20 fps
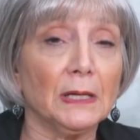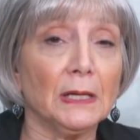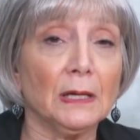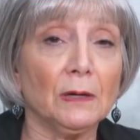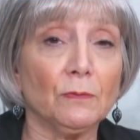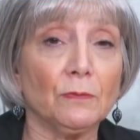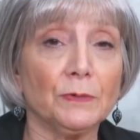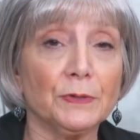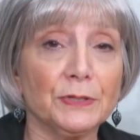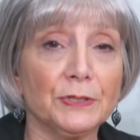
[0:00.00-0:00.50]

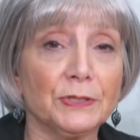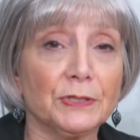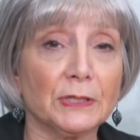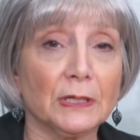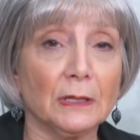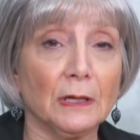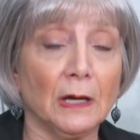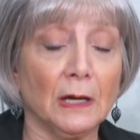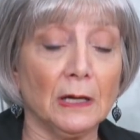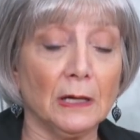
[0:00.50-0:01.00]
it was
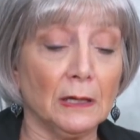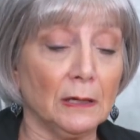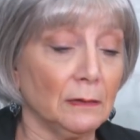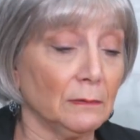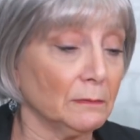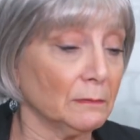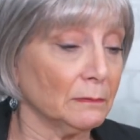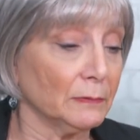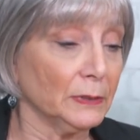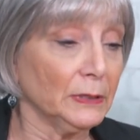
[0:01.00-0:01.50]

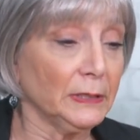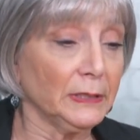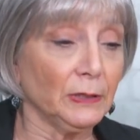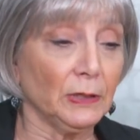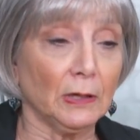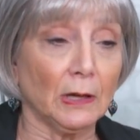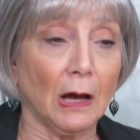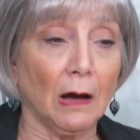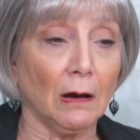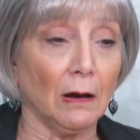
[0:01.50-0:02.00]
uh,
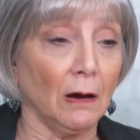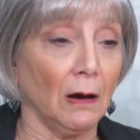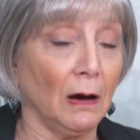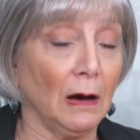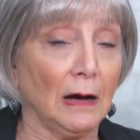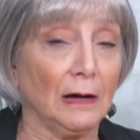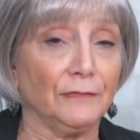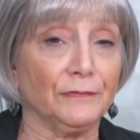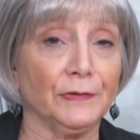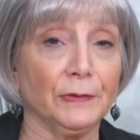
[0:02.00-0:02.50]
really
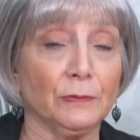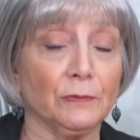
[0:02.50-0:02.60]
off.